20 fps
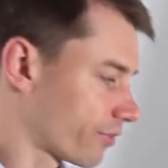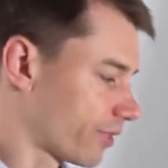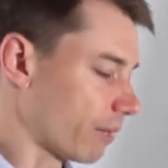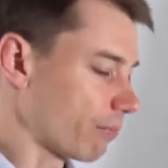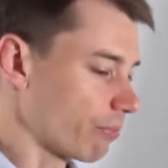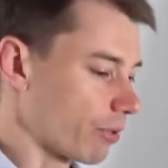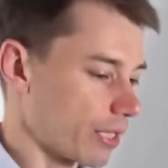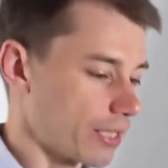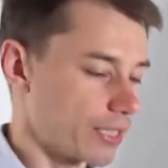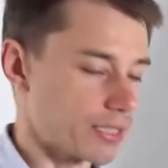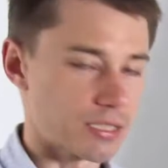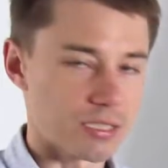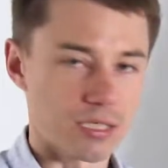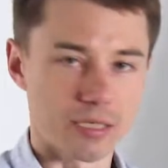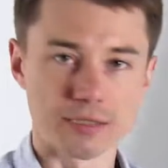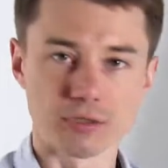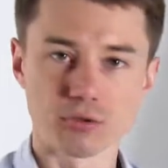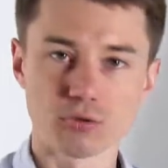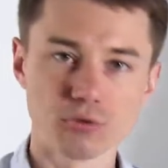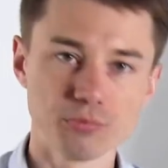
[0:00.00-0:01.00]
templates,
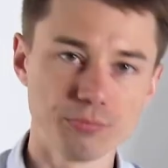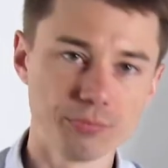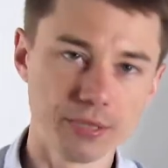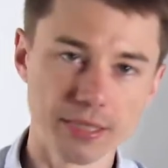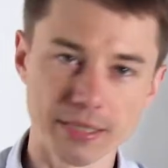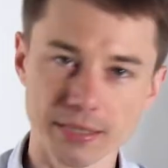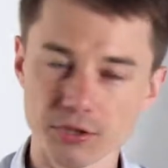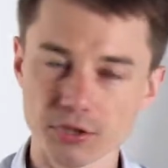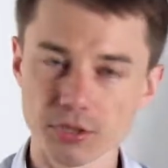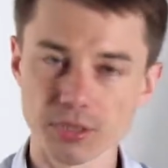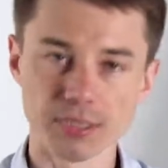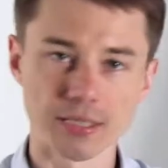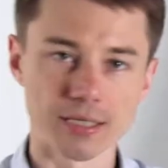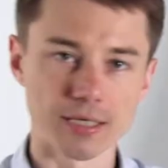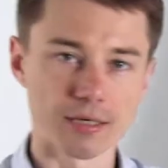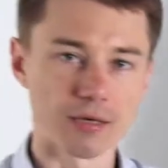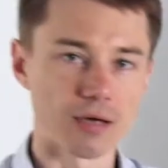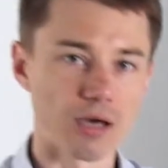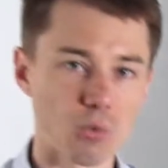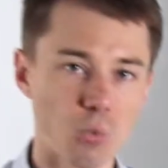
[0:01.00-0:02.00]
it could be actually
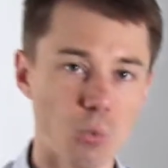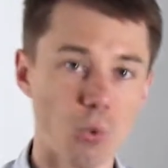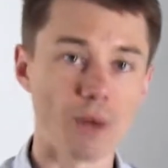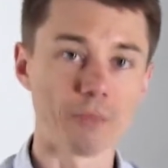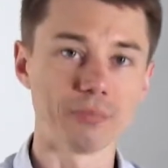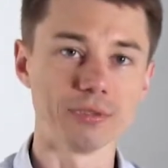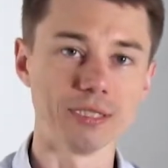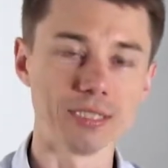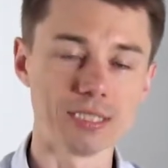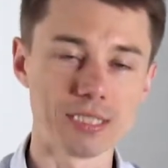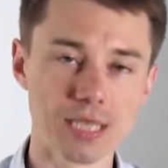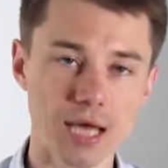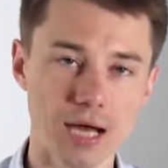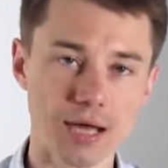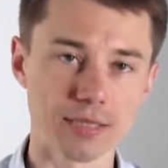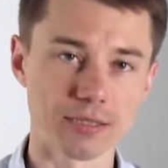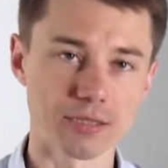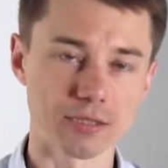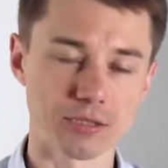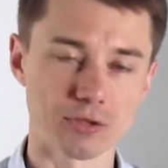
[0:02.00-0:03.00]
a web designer,